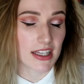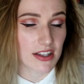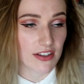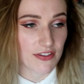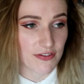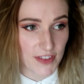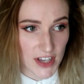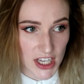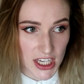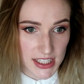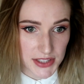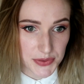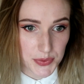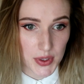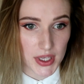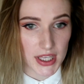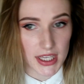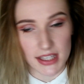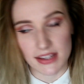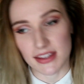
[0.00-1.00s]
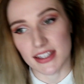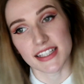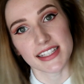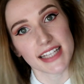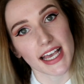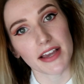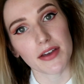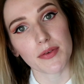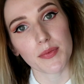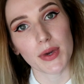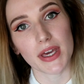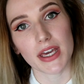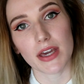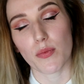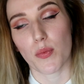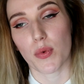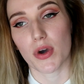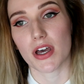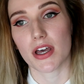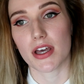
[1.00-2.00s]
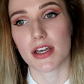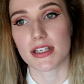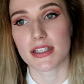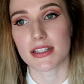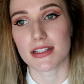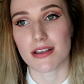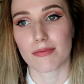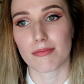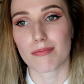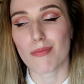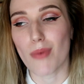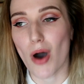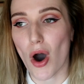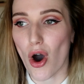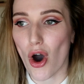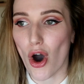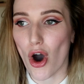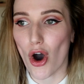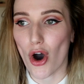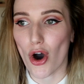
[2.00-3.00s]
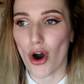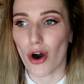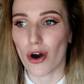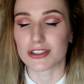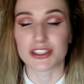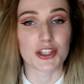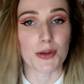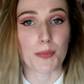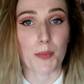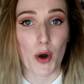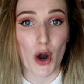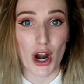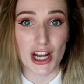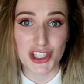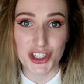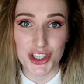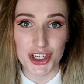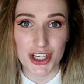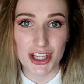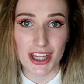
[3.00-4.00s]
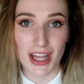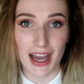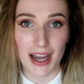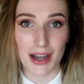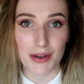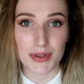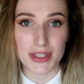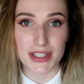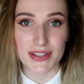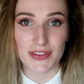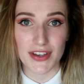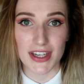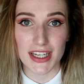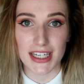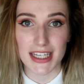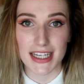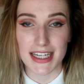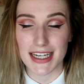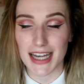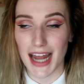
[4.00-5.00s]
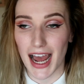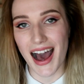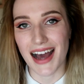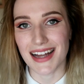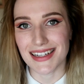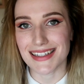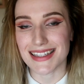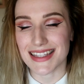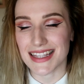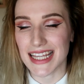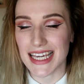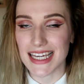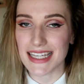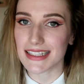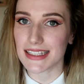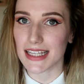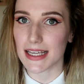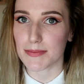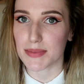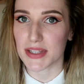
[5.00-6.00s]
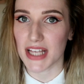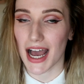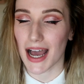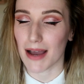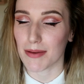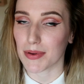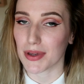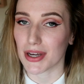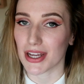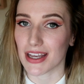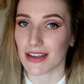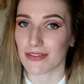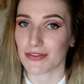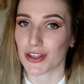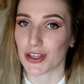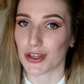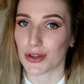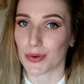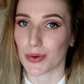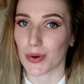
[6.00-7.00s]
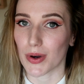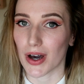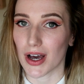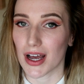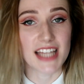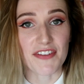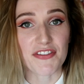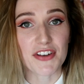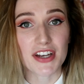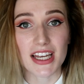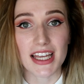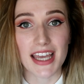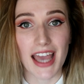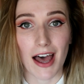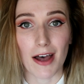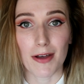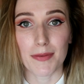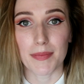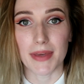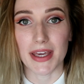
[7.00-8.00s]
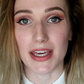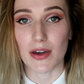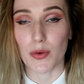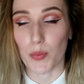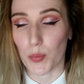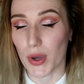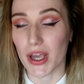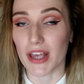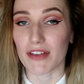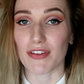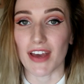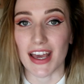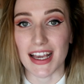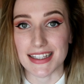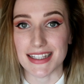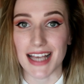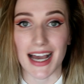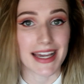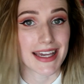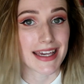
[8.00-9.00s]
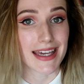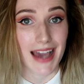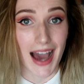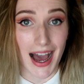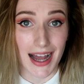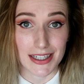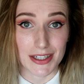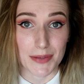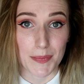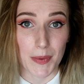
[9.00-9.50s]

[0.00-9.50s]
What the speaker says: in the first week, the second week was more depression that I was feeling, and these tips that I'm going to give you definitely help me with anxiety and